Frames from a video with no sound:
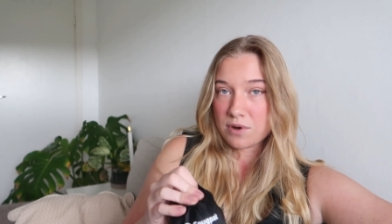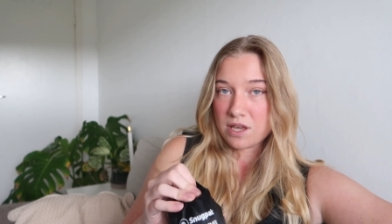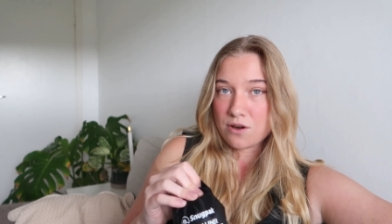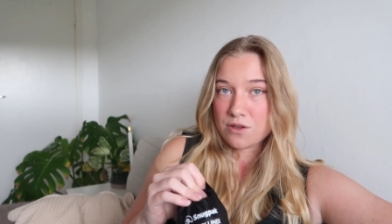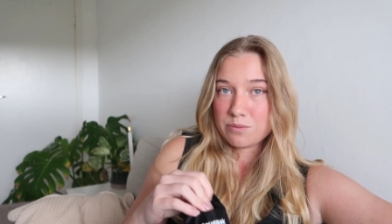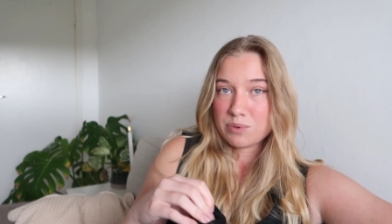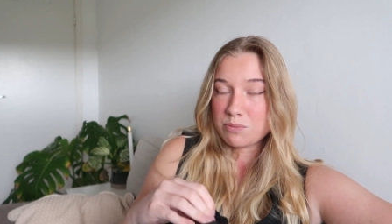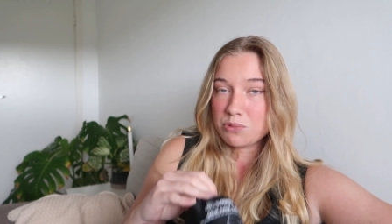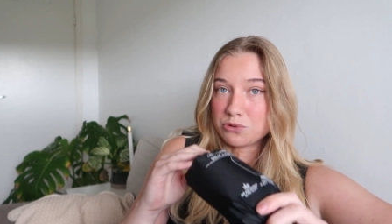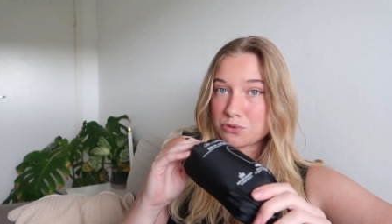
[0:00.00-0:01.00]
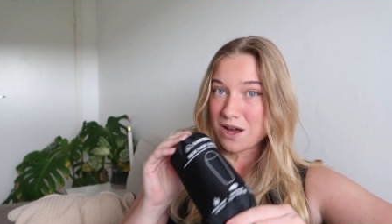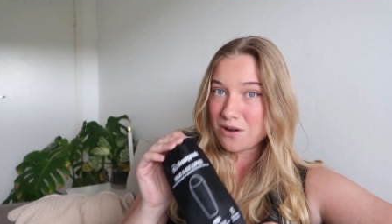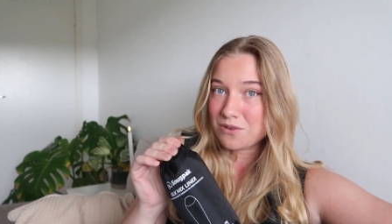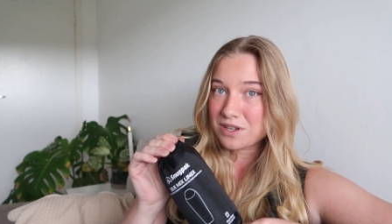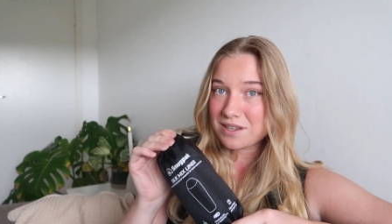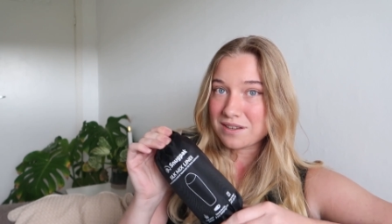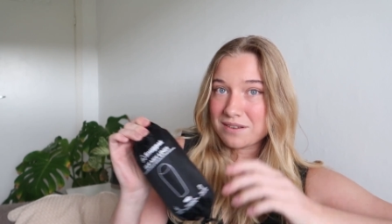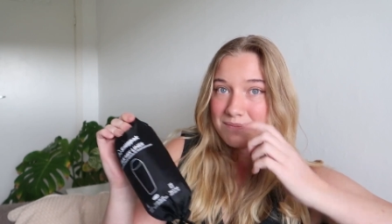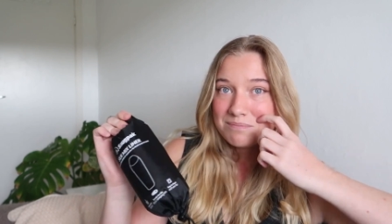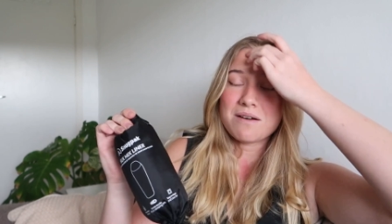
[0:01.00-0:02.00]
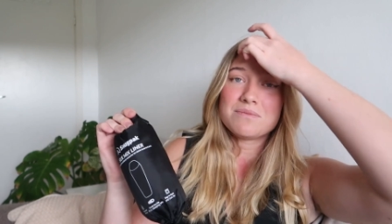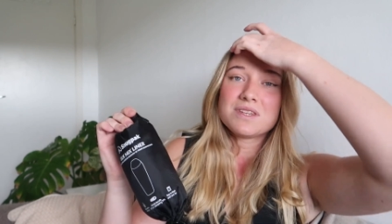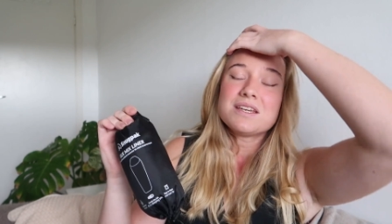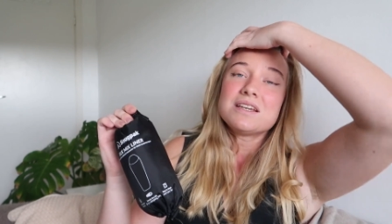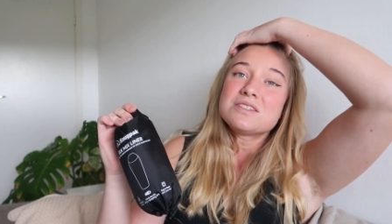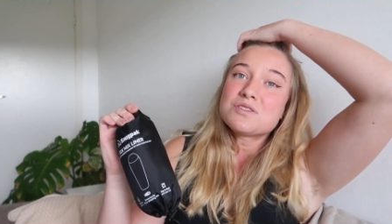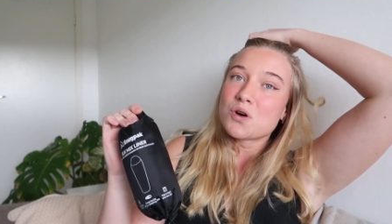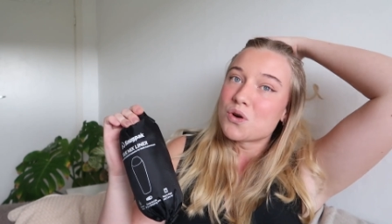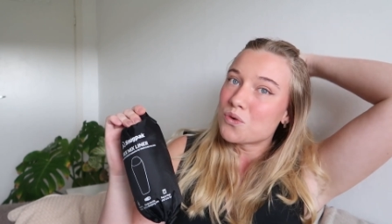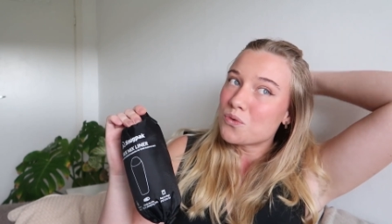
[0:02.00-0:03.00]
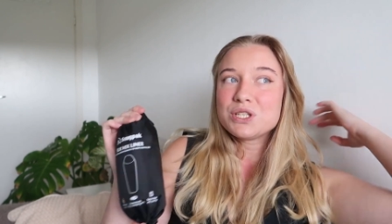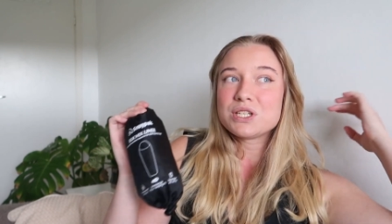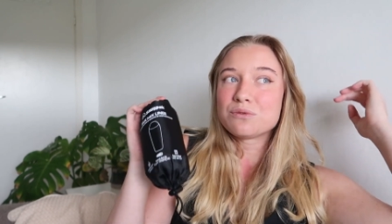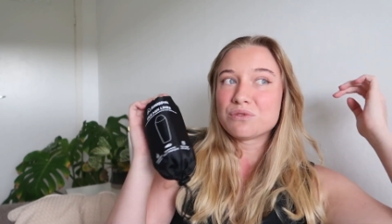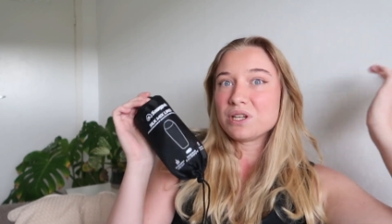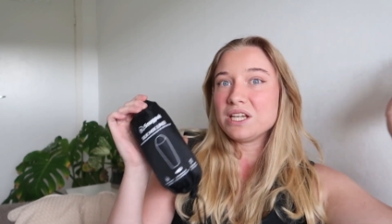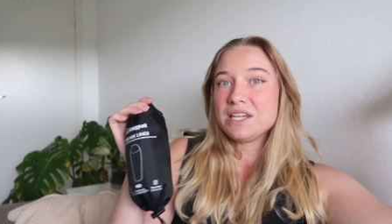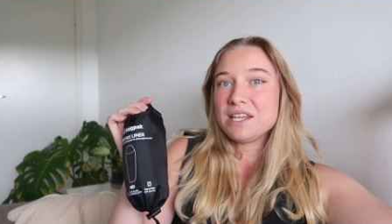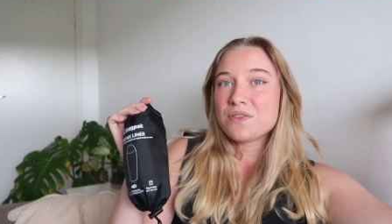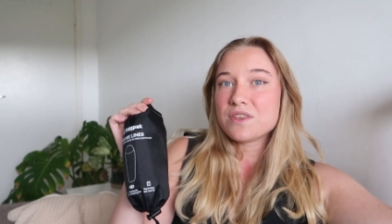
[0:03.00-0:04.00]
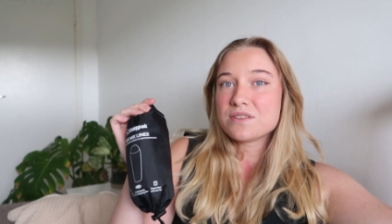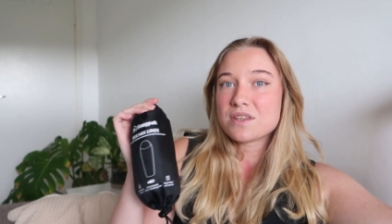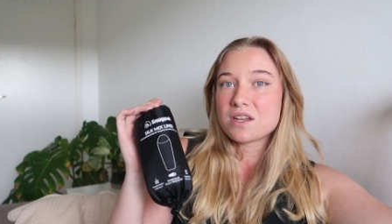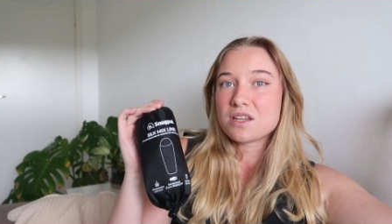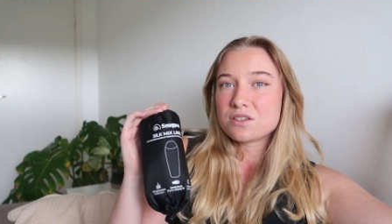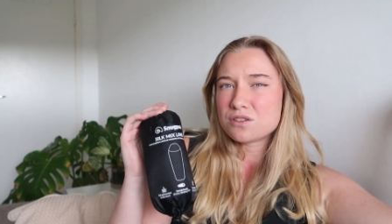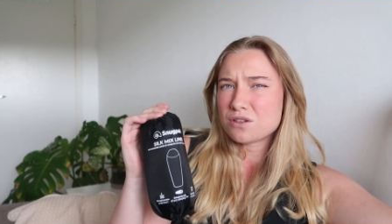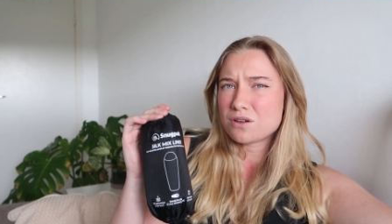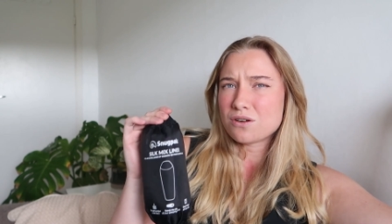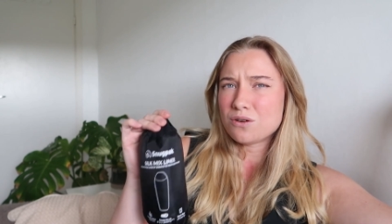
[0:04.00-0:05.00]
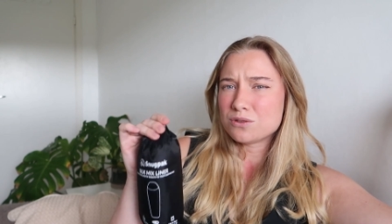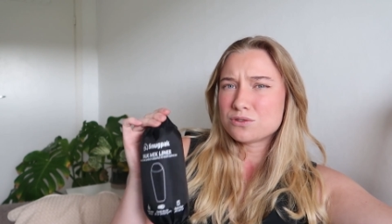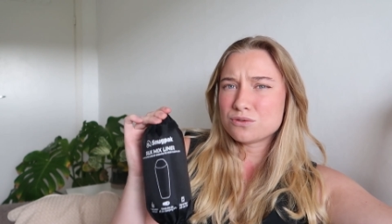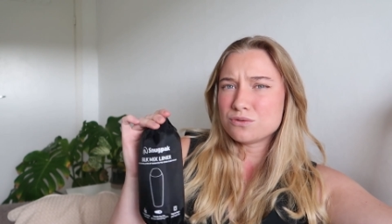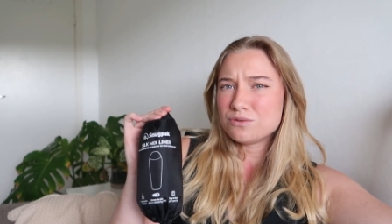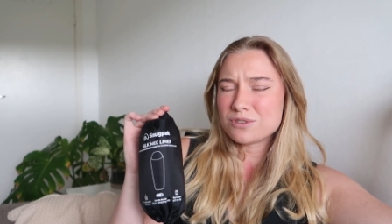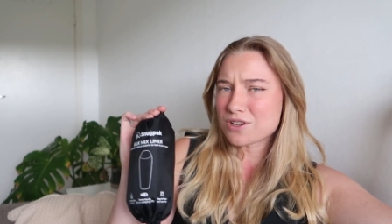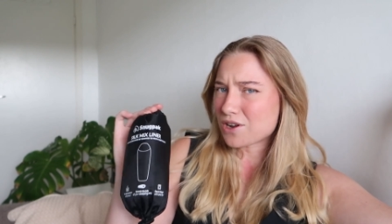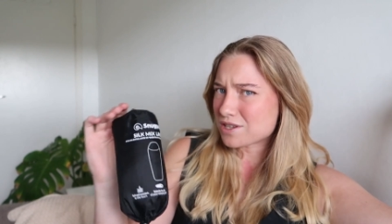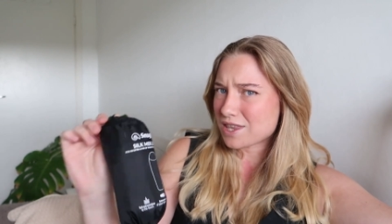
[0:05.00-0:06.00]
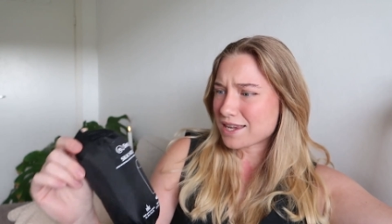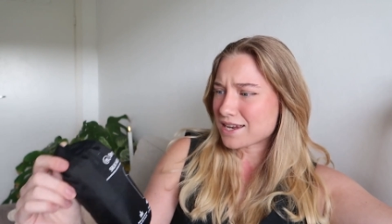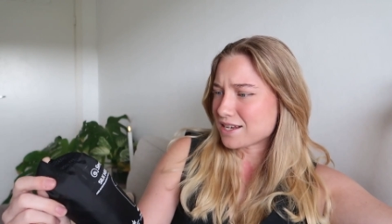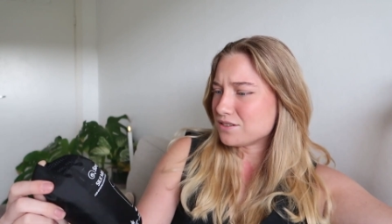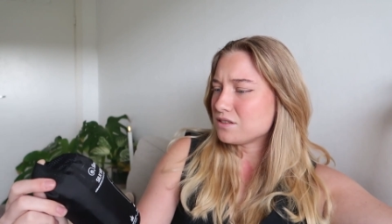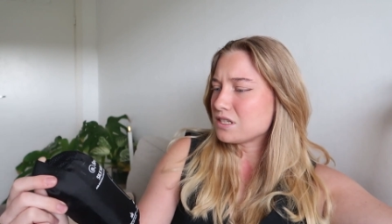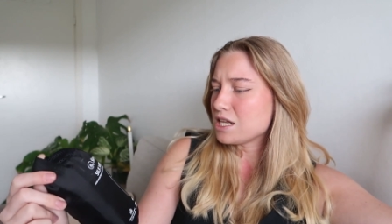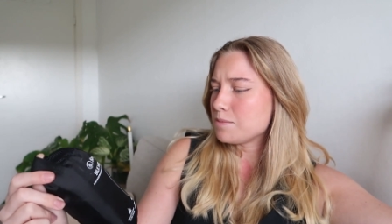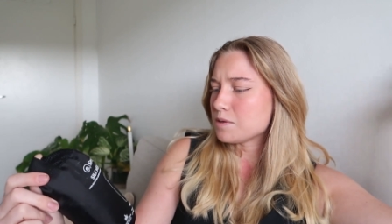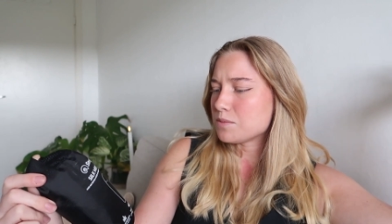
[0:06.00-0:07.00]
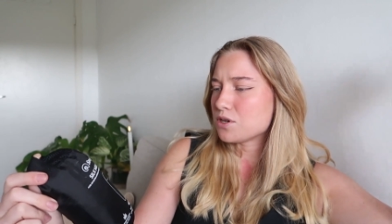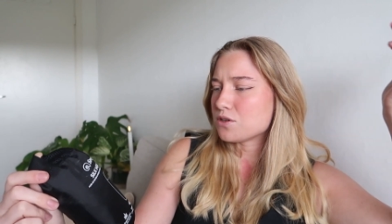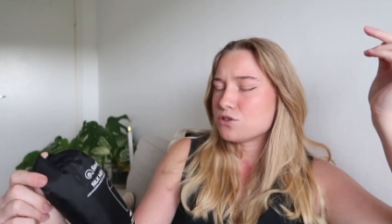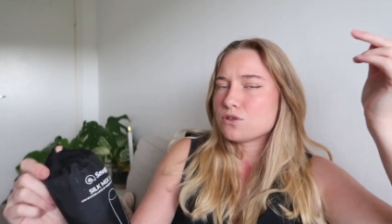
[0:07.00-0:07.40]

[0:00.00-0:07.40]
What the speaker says: bring other people around, and yeah. So we didn't really need this, and it's also not that nice to sleep in because